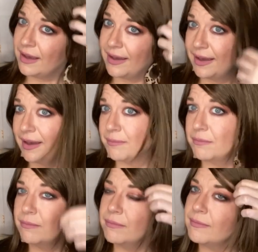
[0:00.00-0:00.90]

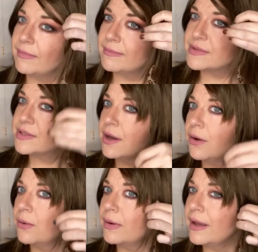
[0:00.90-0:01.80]
Um,
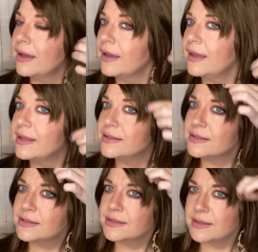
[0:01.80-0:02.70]
so
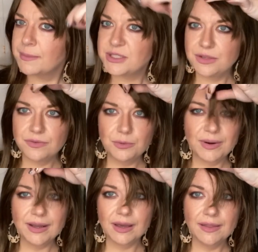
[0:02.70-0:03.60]
it's up to you if you
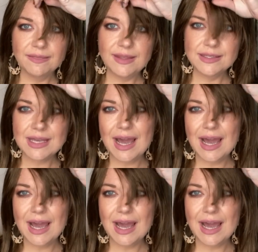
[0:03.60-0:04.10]
wanna cut these.